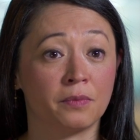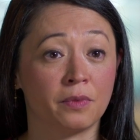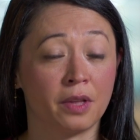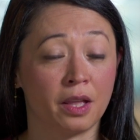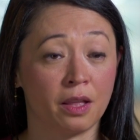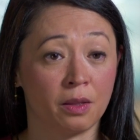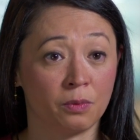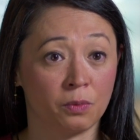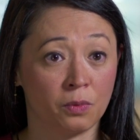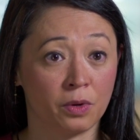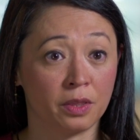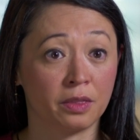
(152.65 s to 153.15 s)

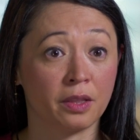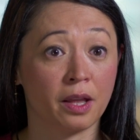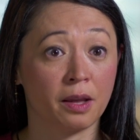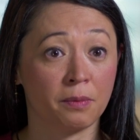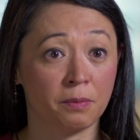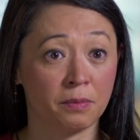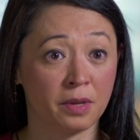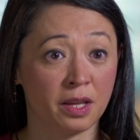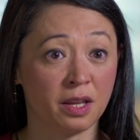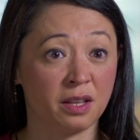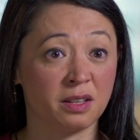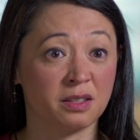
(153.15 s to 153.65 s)
And what
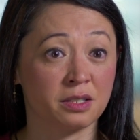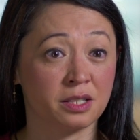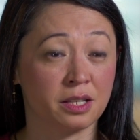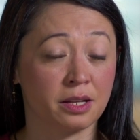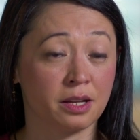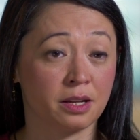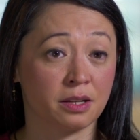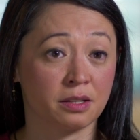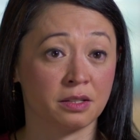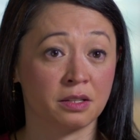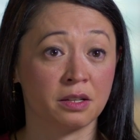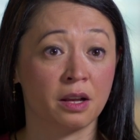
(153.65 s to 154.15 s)
that means
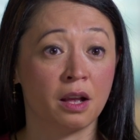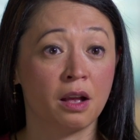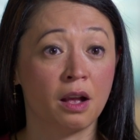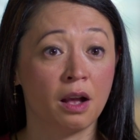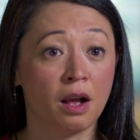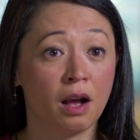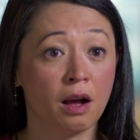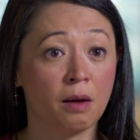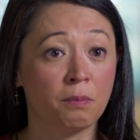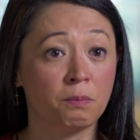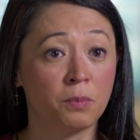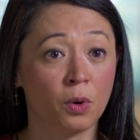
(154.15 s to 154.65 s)
is
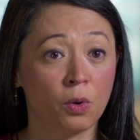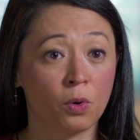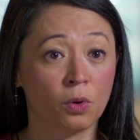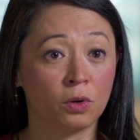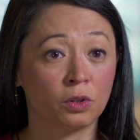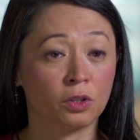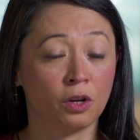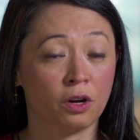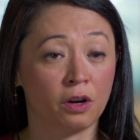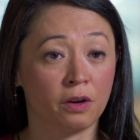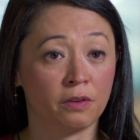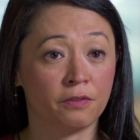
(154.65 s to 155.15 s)
a
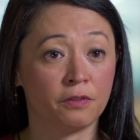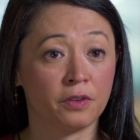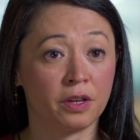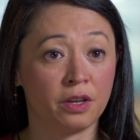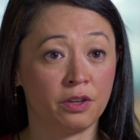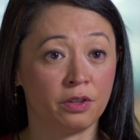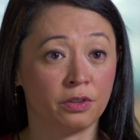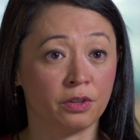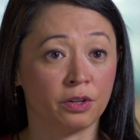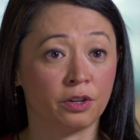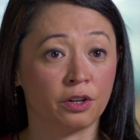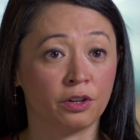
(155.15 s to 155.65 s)
bowl of
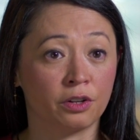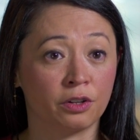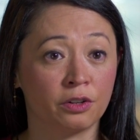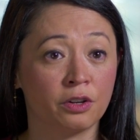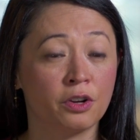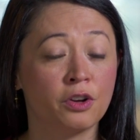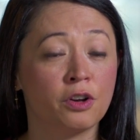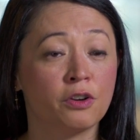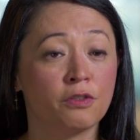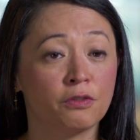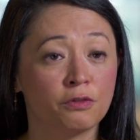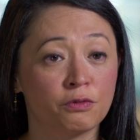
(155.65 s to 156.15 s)
either
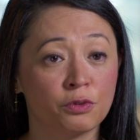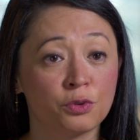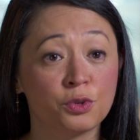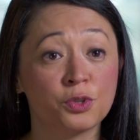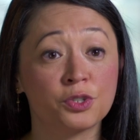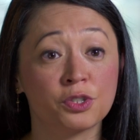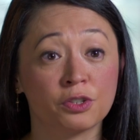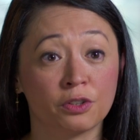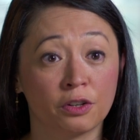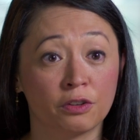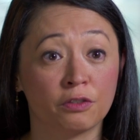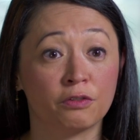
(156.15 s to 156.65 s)

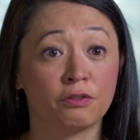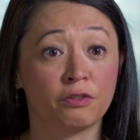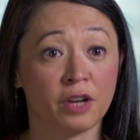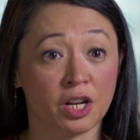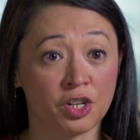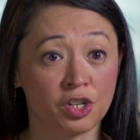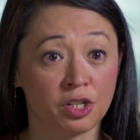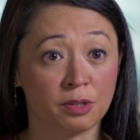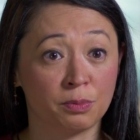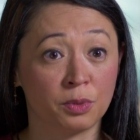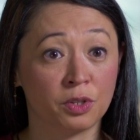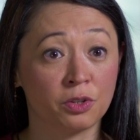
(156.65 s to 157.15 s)
fruits or
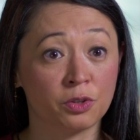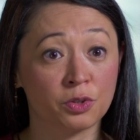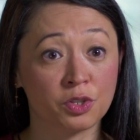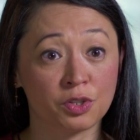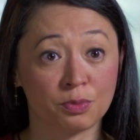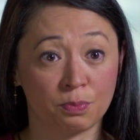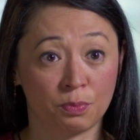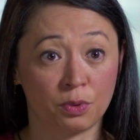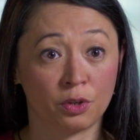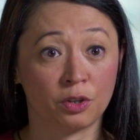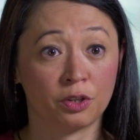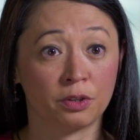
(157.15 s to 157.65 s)

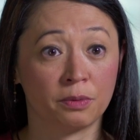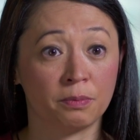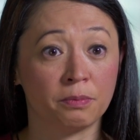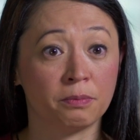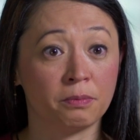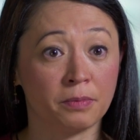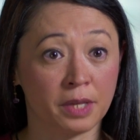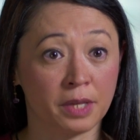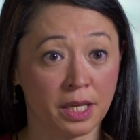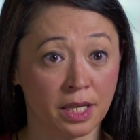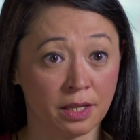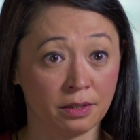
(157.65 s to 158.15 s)
vegetables per
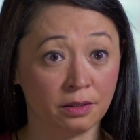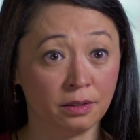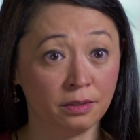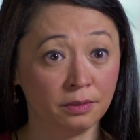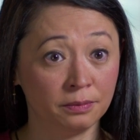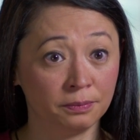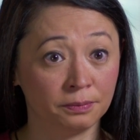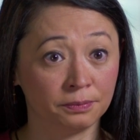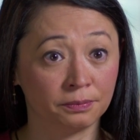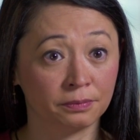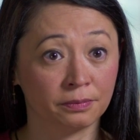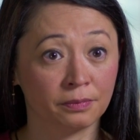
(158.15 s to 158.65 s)
meal.
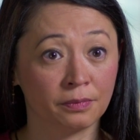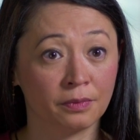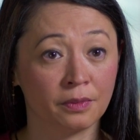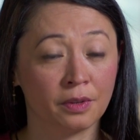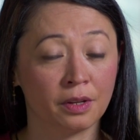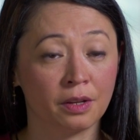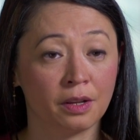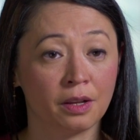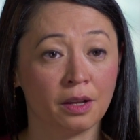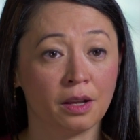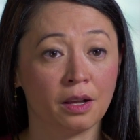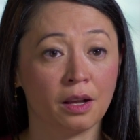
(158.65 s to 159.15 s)

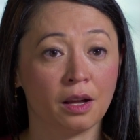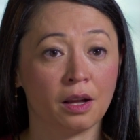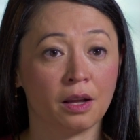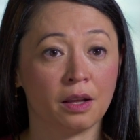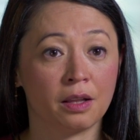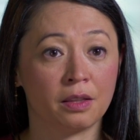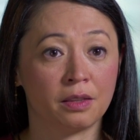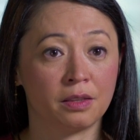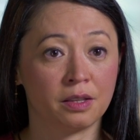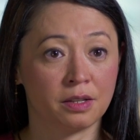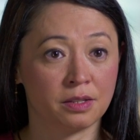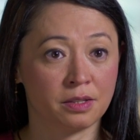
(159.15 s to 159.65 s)

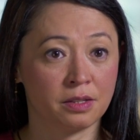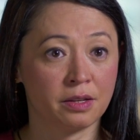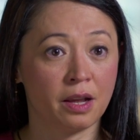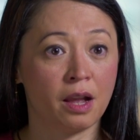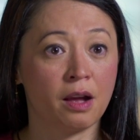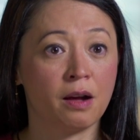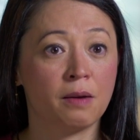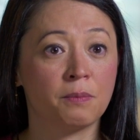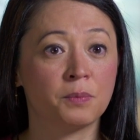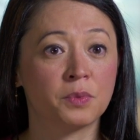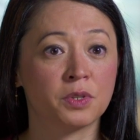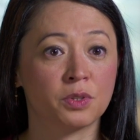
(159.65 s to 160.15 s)
This
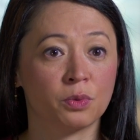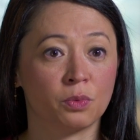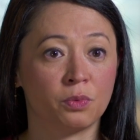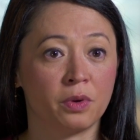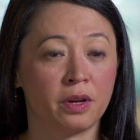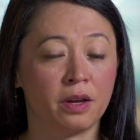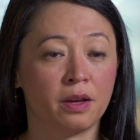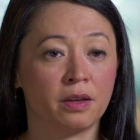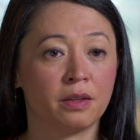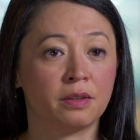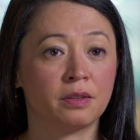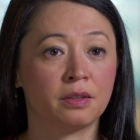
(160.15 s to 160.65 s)
helps
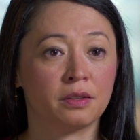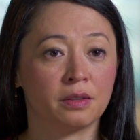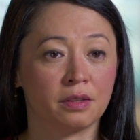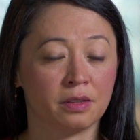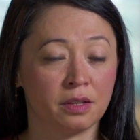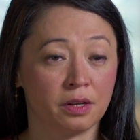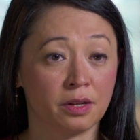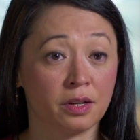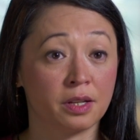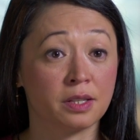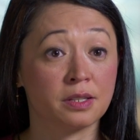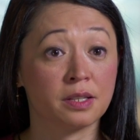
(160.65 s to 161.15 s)
with
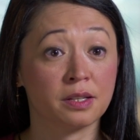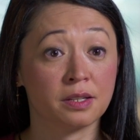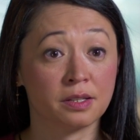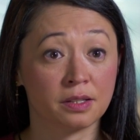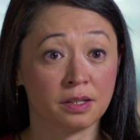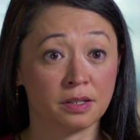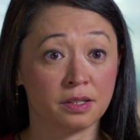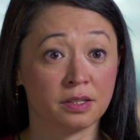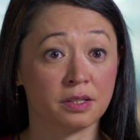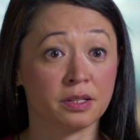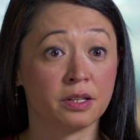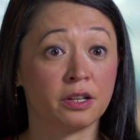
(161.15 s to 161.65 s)
the
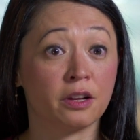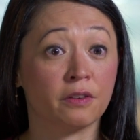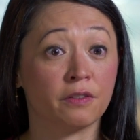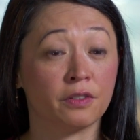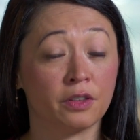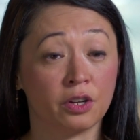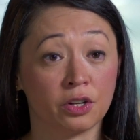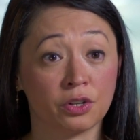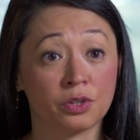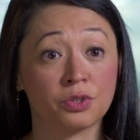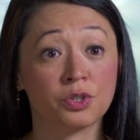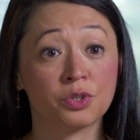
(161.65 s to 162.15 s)
consistency of
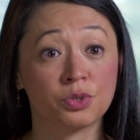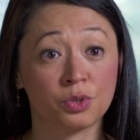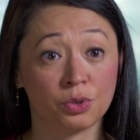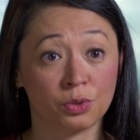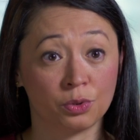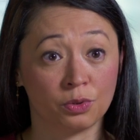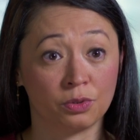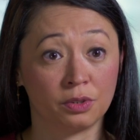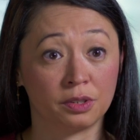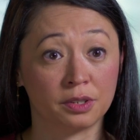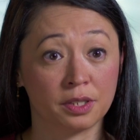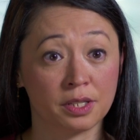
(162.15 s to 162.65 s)
their
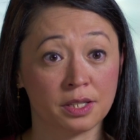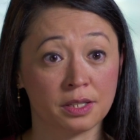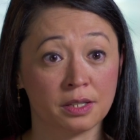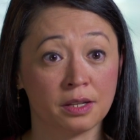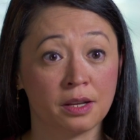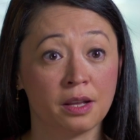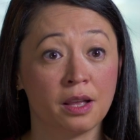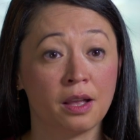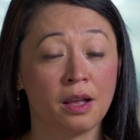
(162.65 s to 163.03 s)
stools.